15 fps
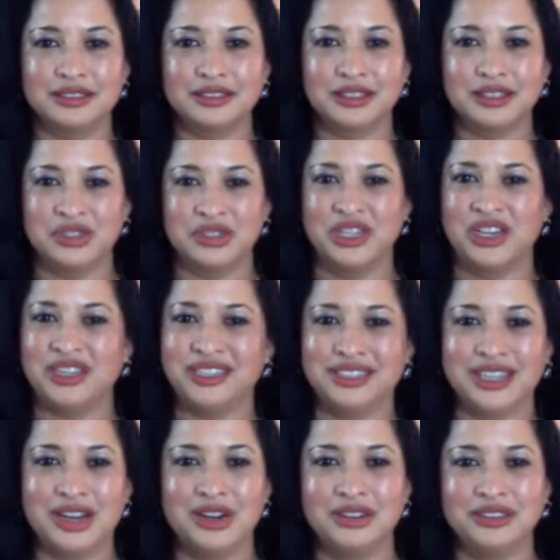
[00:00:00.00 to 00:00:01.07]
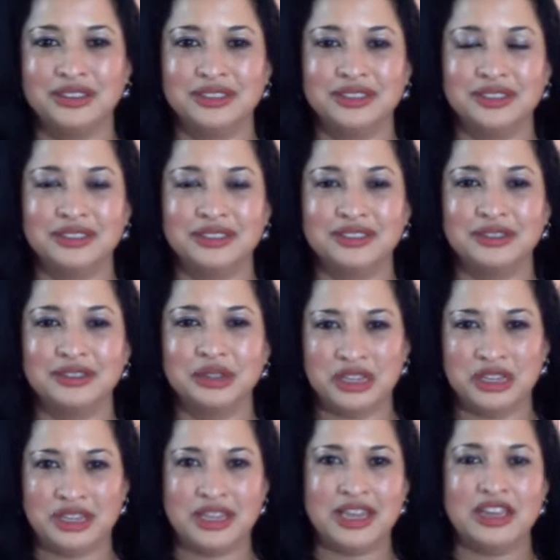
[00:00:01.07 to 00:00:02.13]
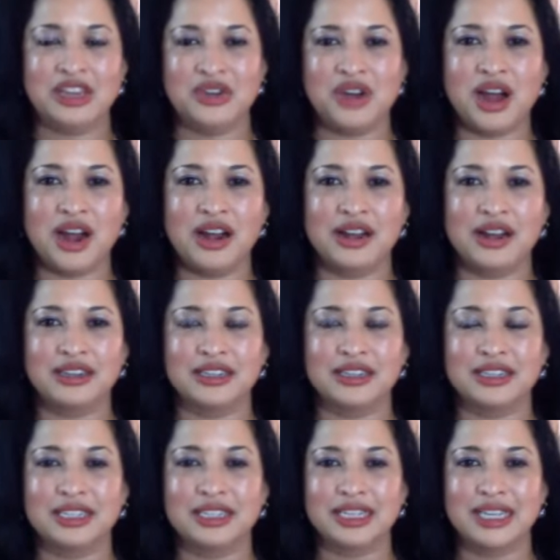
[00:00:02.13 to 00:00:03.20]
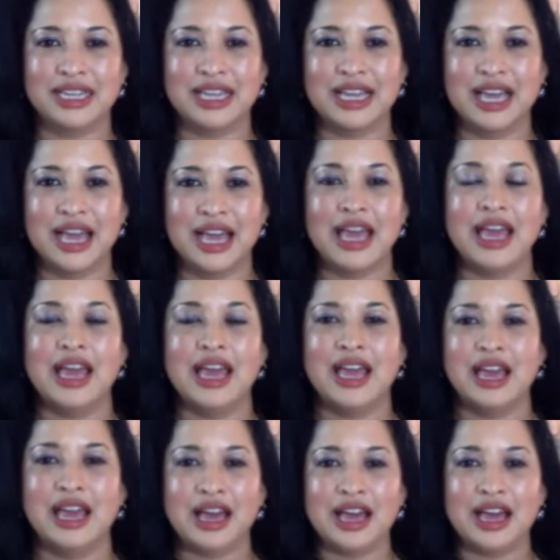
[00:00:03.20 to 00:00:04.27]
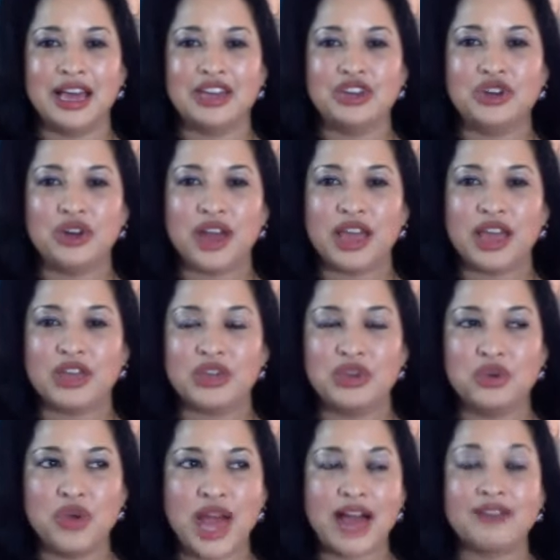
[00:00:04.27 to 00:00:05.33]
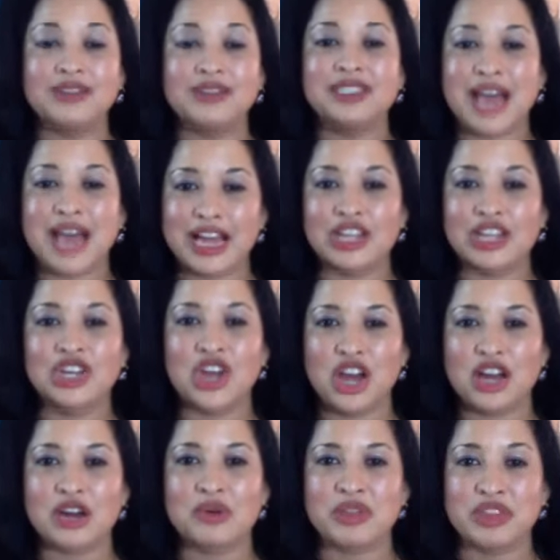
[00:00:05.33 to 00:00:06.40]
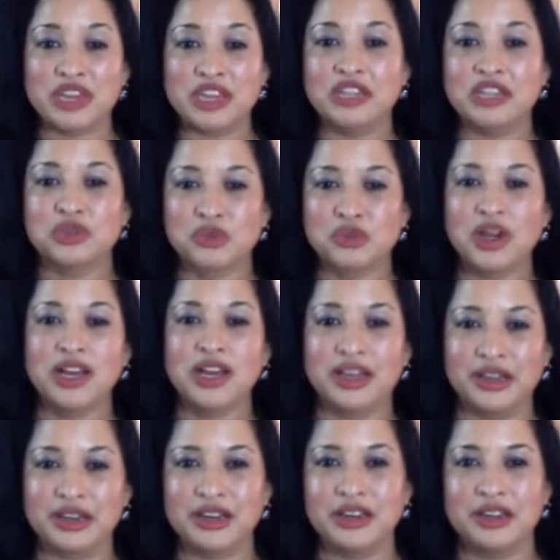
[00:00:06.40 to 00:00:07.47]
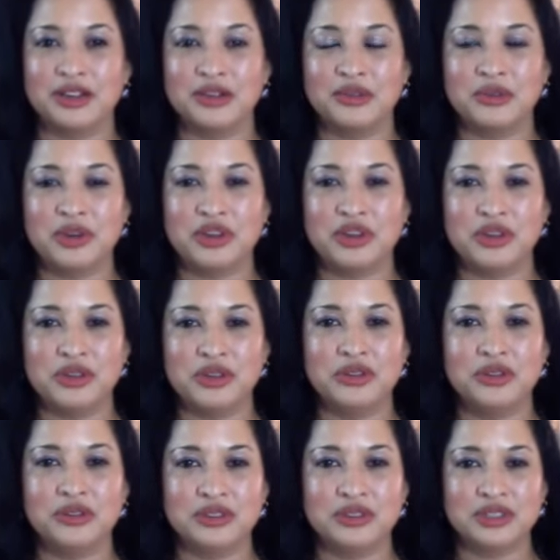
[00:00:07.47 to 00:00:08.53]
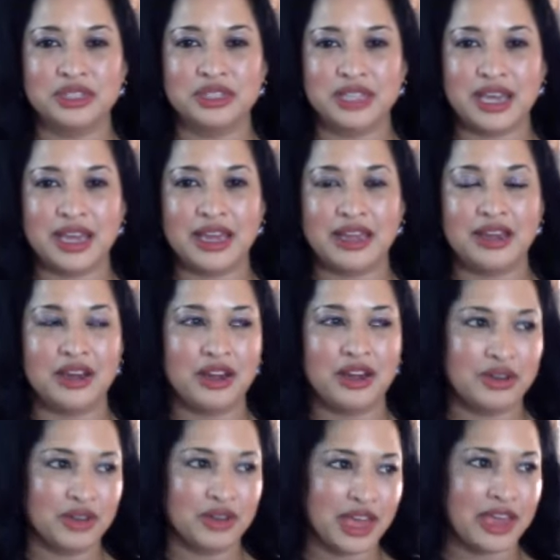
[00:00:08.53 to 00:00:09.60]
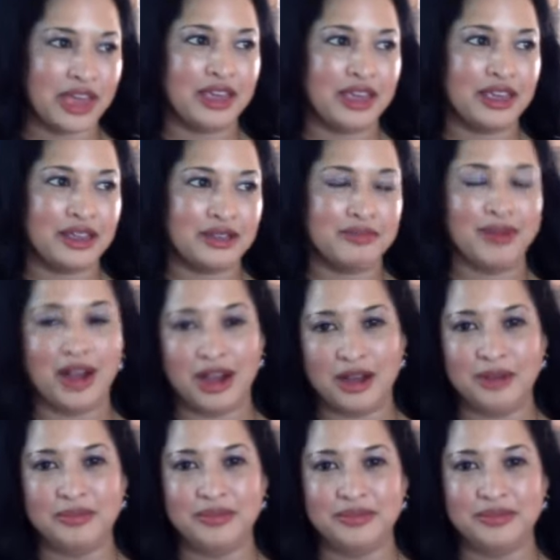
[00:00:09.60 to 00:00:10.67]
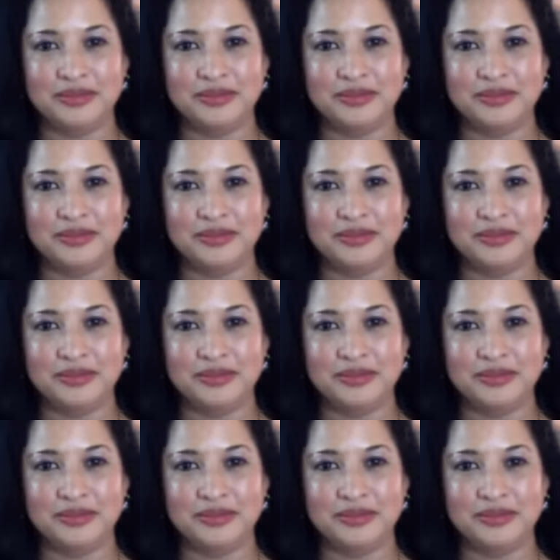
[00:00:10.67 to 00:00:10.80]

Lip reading: no you don't, who do you think you are? And you have a dialogue with each one where you say, okay, mom,